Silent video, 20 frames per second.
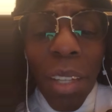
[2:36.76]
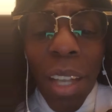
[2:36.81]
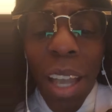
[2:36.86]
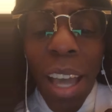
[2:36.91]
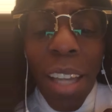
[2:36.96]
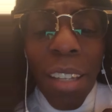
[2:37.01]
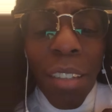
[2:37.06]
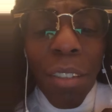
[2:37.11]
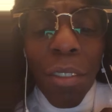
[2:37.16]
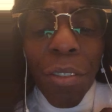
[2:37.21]

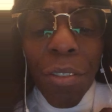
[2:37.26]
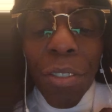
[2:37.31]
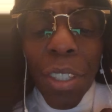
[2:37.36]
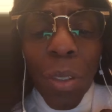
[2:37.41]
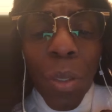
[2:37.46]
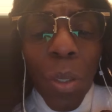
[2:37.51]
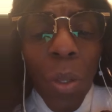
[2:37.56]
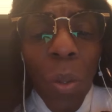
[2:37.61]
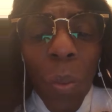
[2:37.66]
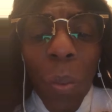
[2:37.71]
I don't feel
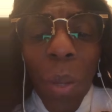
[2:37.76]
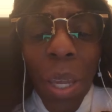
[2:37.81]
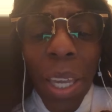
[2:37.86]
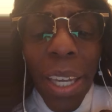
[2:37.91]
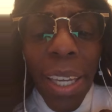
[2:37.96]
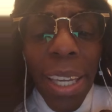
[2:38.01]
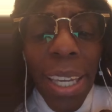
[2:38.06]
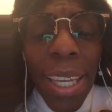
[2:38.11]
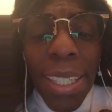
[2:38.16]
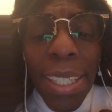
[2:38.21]
no way
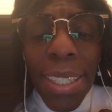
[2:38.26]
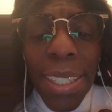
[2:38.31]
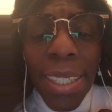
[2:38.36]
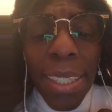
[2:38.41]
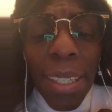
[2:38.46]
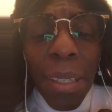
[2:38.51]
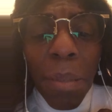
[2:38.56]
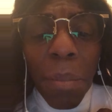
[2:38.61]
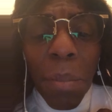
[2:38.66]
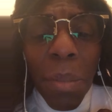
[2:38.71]
against
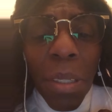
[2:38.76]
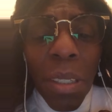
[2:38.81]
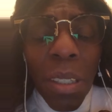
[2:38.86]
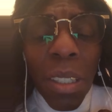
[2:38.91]
them.